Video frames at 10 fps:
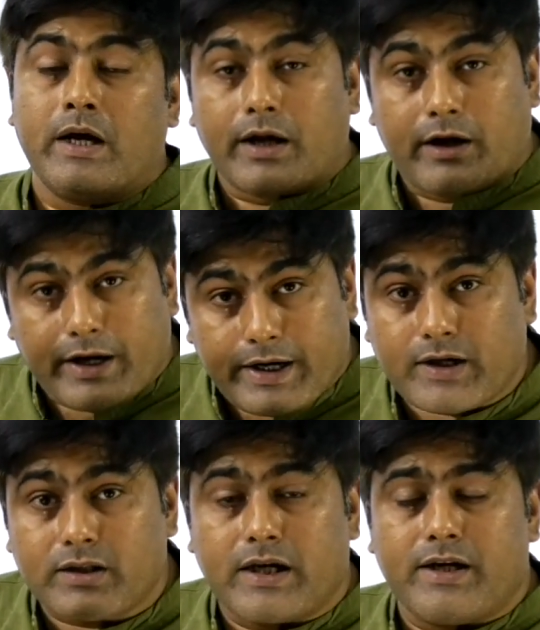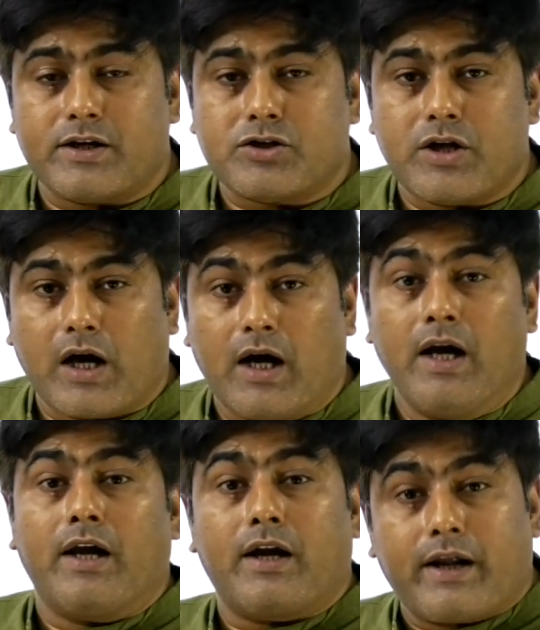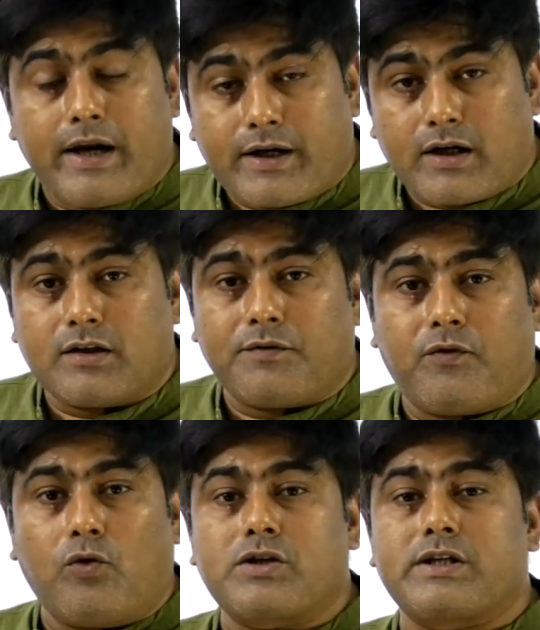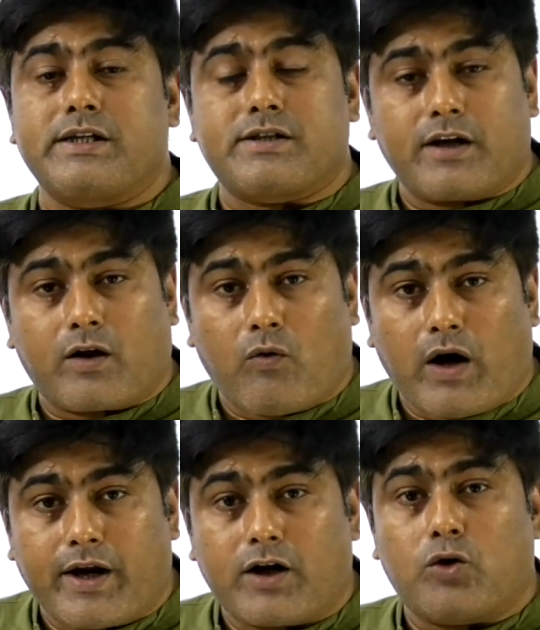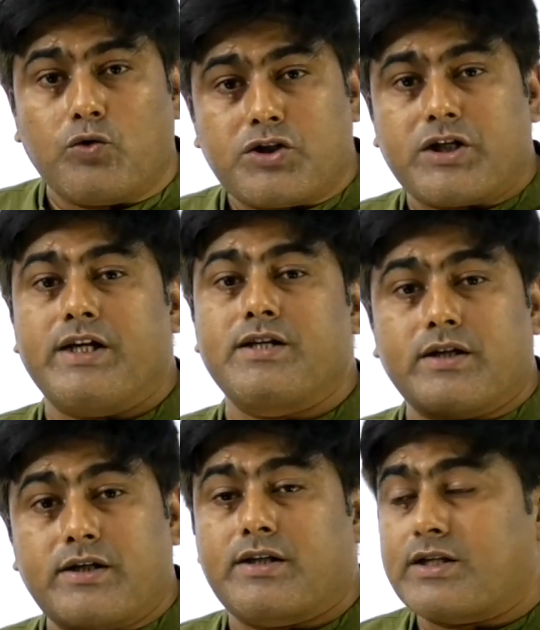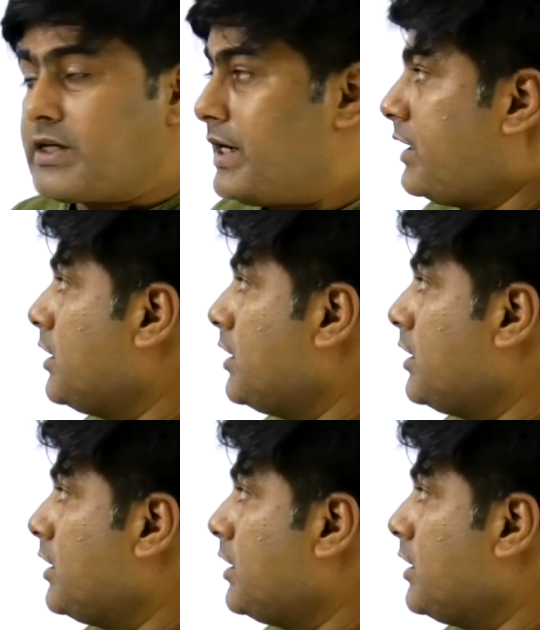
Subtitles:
Greater the inertia, greater the force is required to change its state.